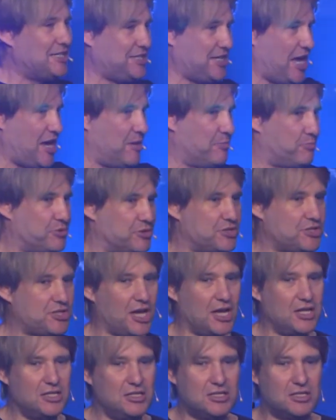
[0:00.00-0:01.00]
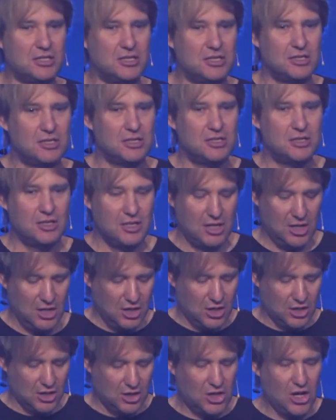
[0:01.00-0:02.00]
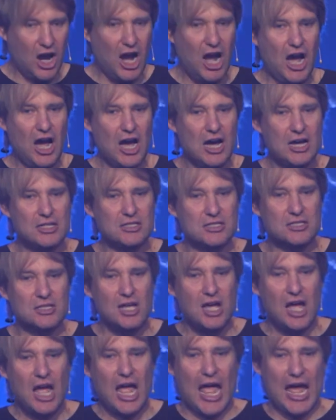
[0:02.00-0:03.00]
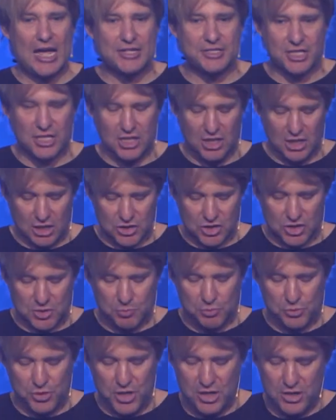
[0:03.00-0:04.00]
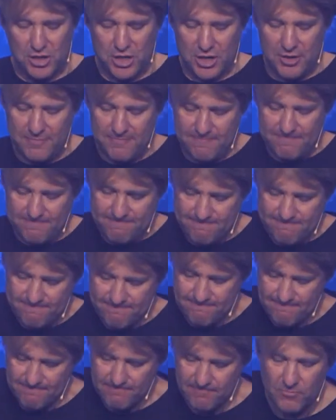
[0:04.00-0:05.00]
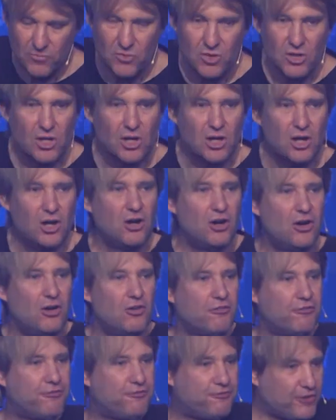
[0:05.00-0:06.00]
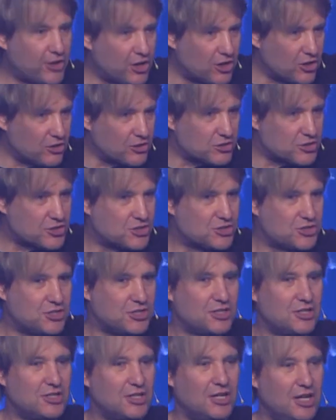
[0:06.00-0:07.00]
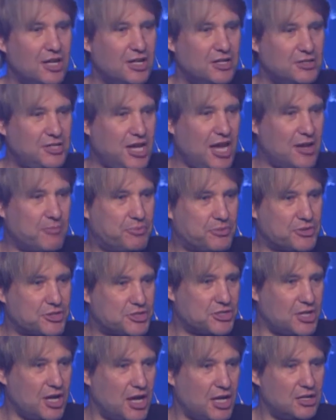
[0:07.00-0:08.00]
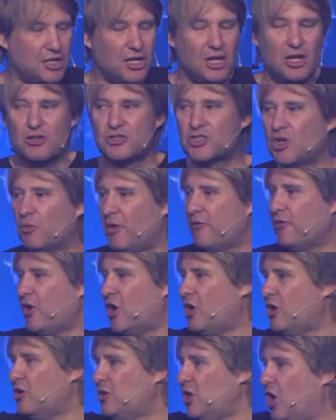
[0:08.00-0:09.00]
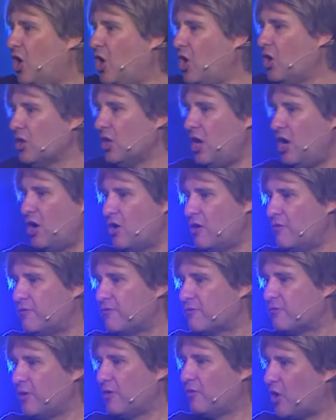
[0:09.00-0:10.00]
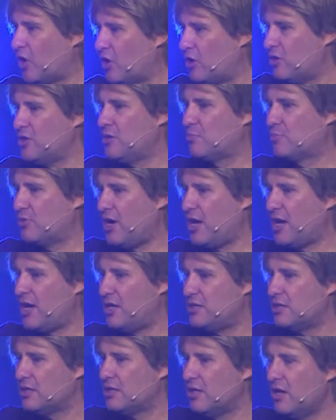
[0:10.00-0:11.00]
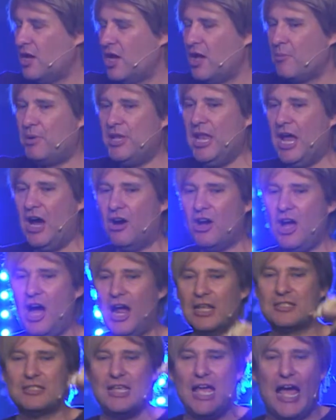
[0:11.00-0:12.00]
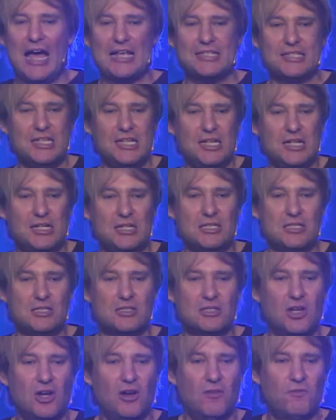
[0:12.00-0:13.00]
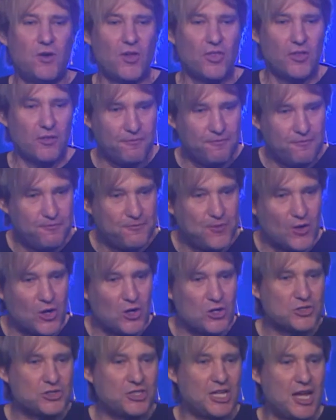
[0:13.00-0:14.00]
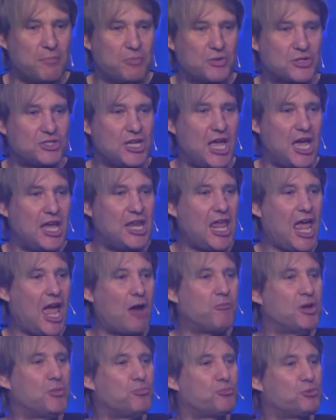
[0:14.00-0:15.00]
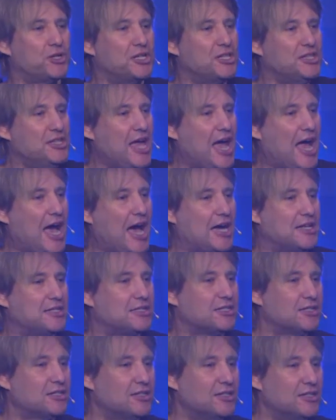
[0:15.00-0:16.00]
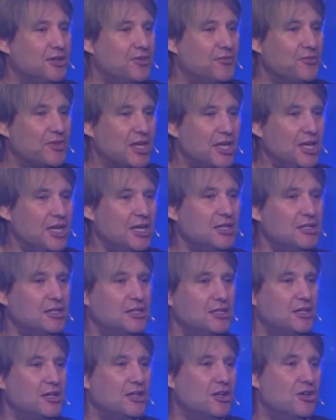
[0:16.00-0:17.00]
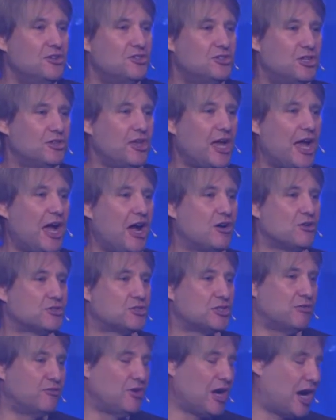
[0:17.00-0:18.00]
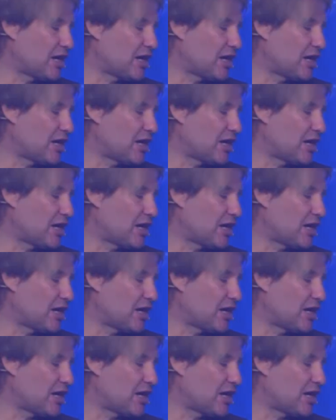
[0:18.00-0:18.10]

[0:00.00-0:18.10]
10%. God's asking us to bring the first 10%. So we've earned the whole loaf, we've earned the bread, but now God is asking us for the first 10%, and we bring that in to the house of God.